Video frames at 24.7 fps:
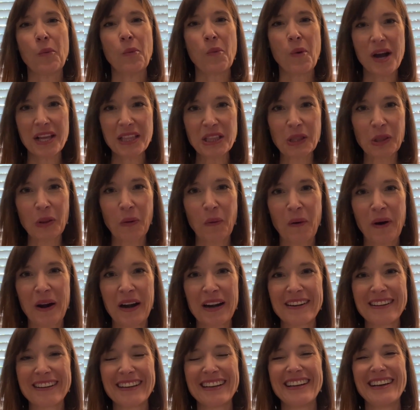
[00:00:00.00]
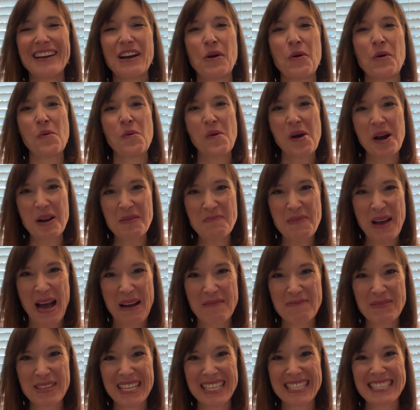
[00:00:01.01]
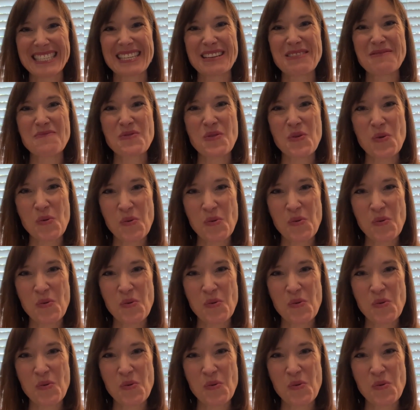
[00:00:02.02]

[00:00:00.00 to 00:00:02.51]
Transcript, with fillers: one Lord one baptism,